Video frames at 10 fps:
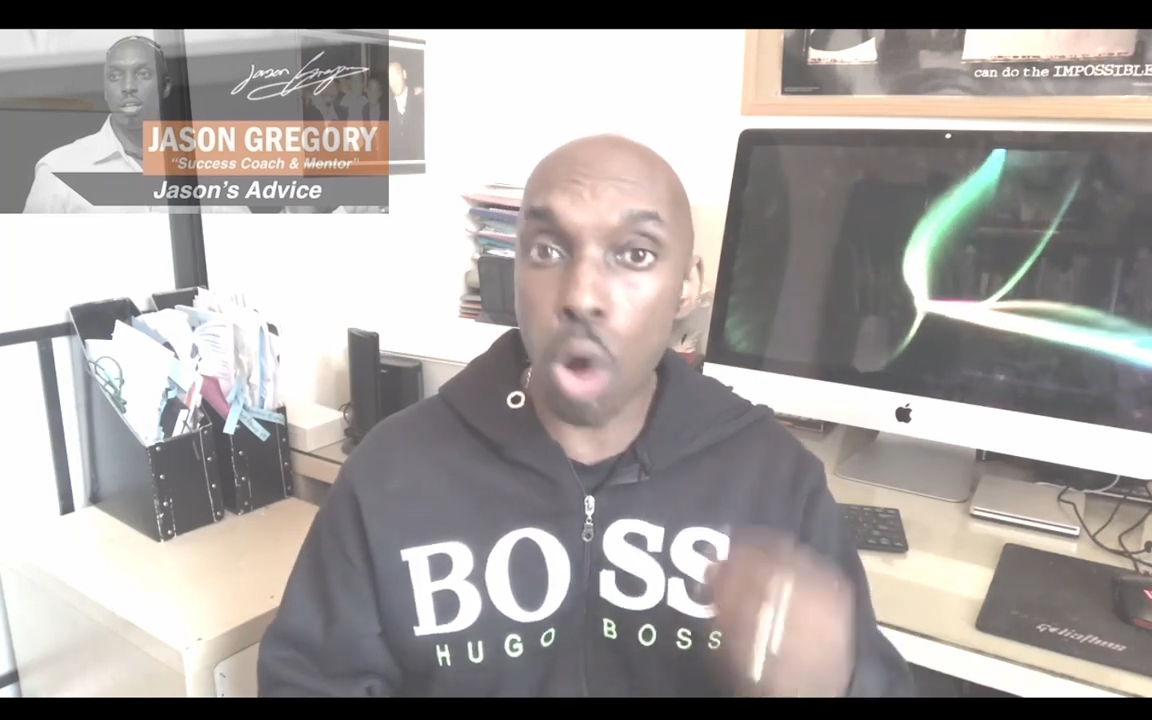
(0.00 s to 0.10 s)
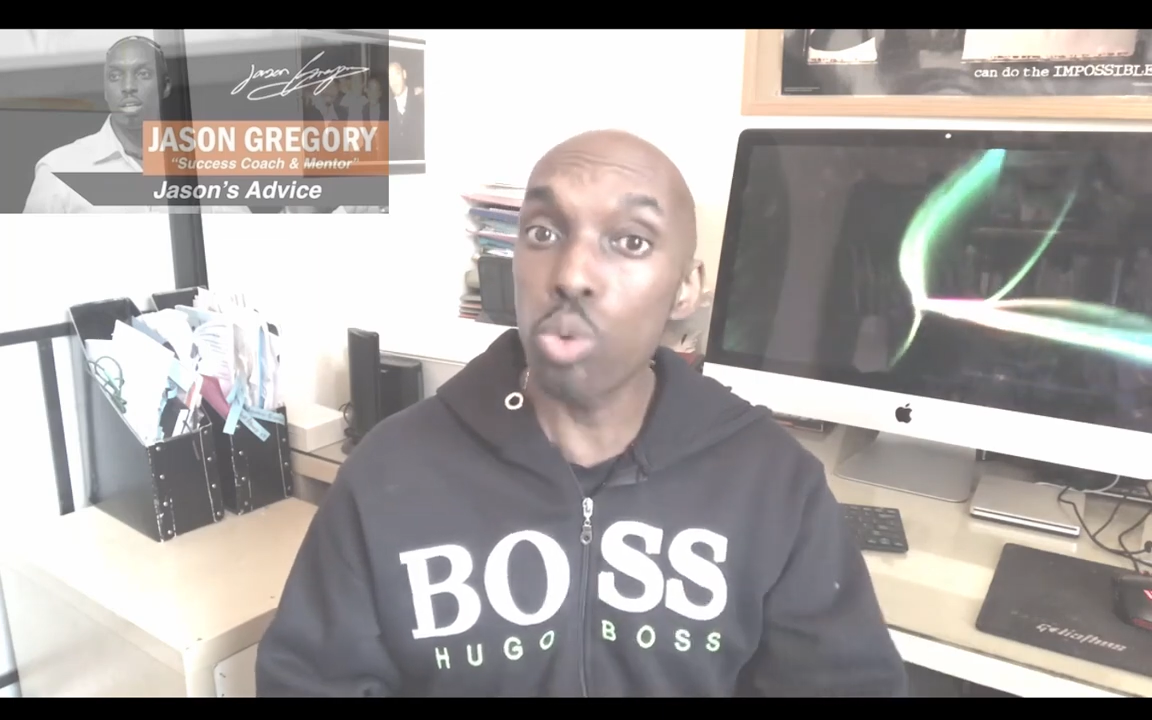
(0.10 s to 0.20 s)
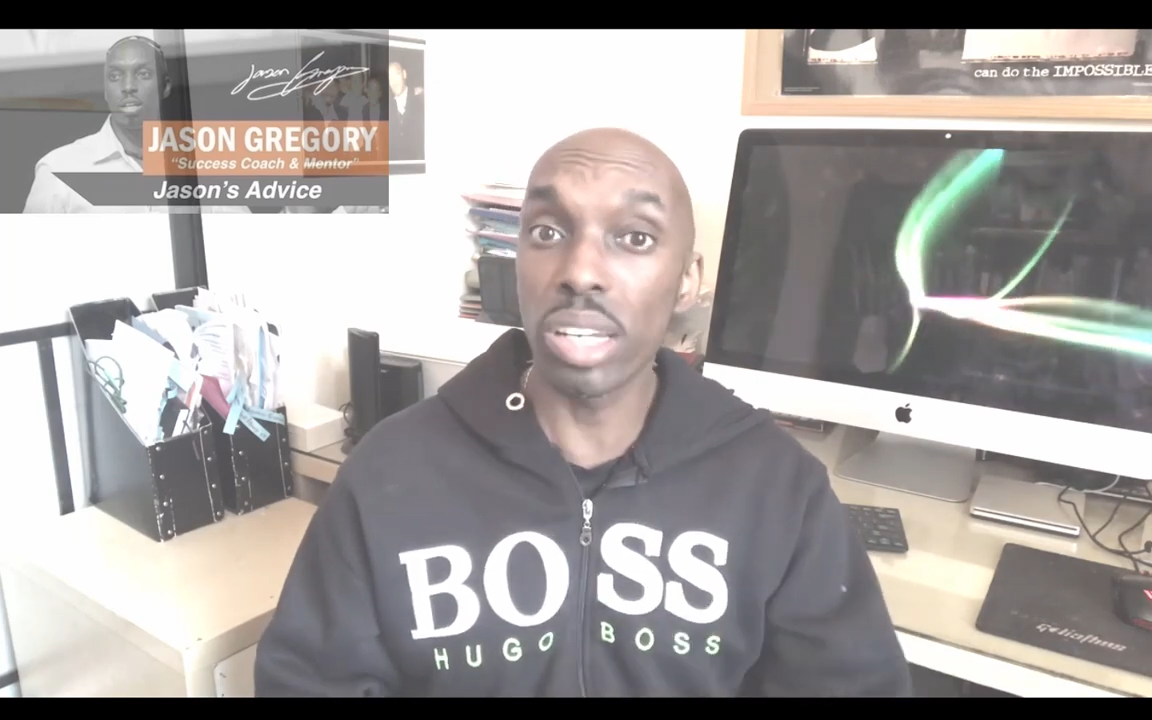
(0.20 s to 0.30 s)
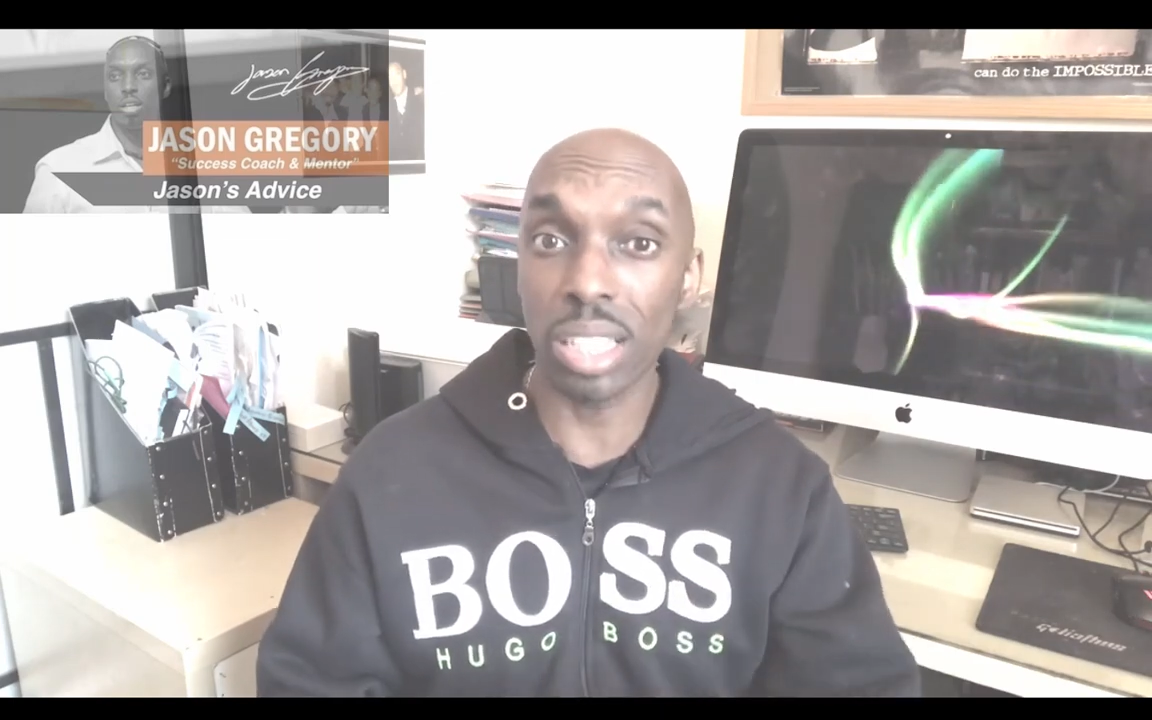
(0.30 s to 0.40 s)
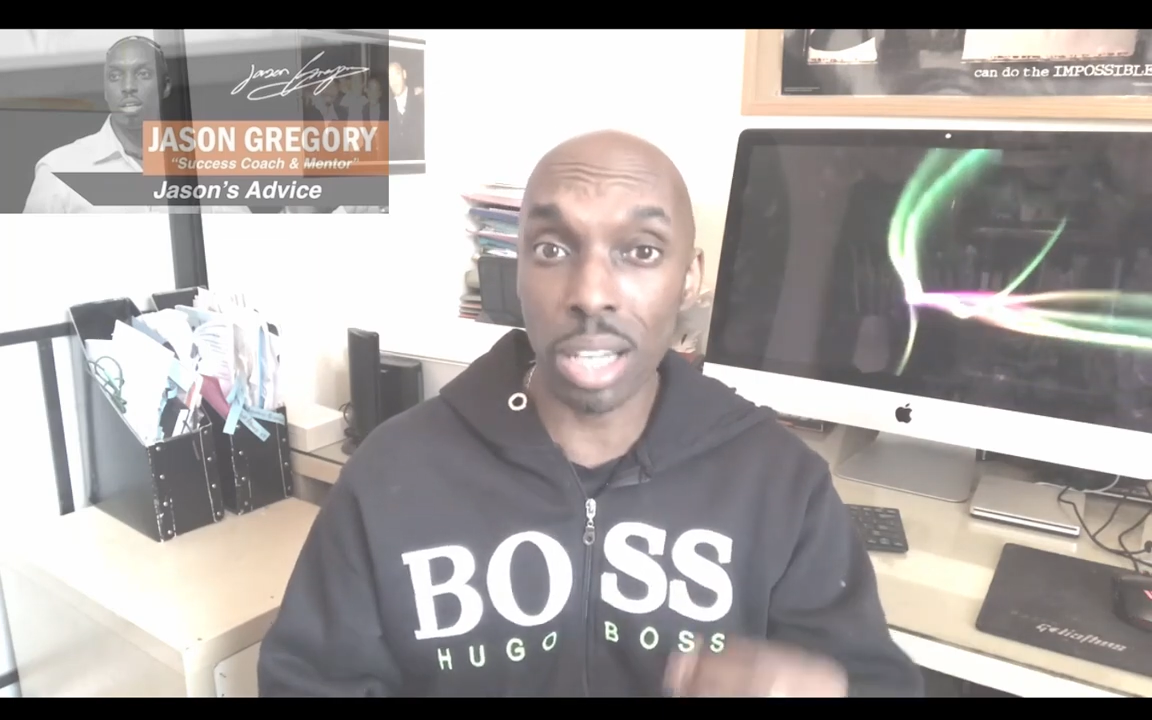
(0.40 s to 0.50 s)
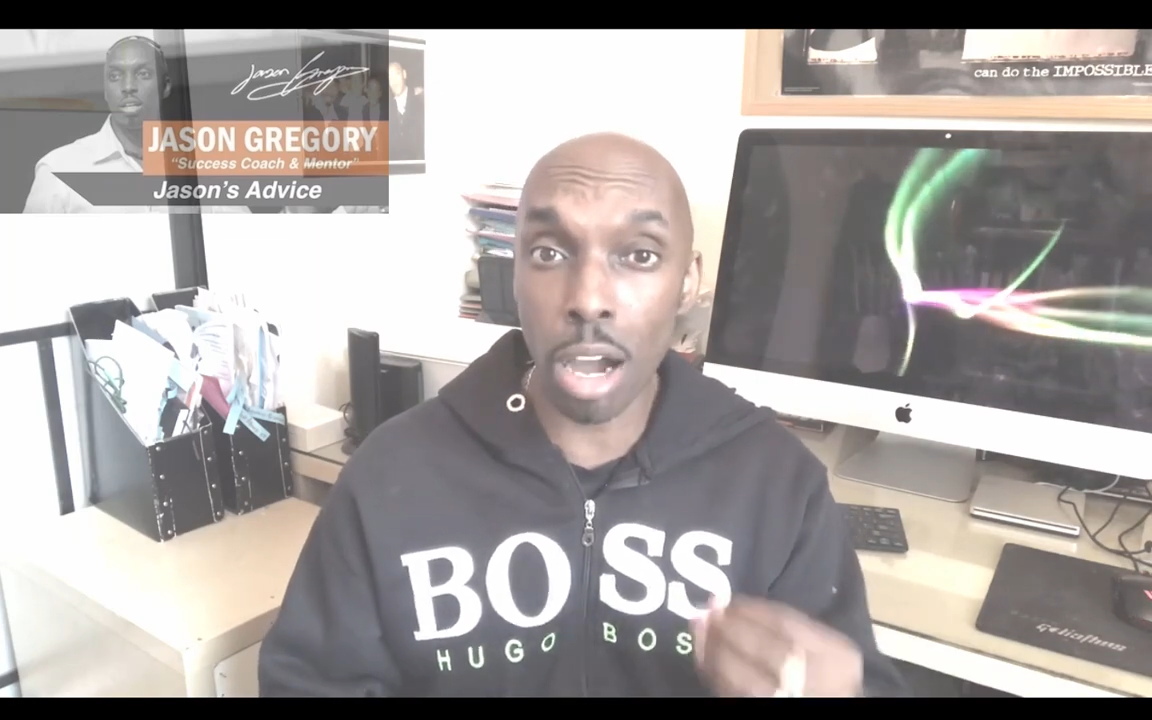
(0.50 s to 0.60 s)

only